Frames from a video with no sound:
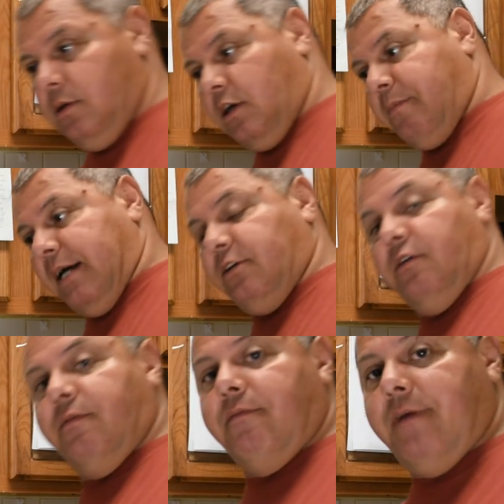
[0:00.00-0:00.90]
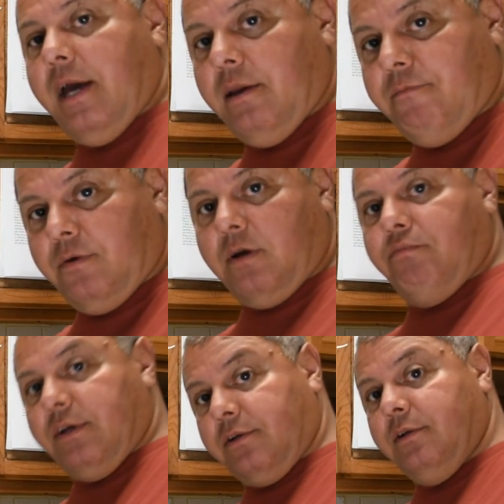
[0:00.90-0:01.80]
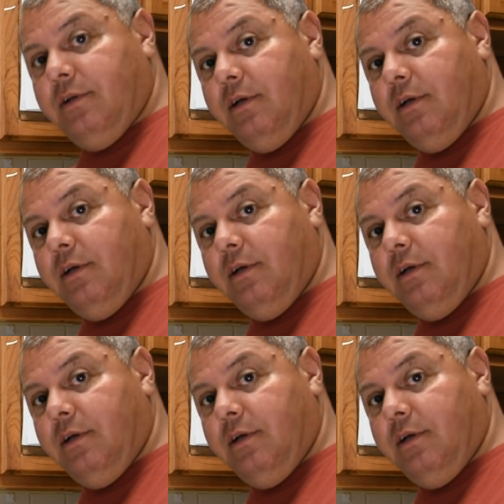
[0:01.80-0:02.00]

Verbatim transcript: capacitors for the fan and for the compressor.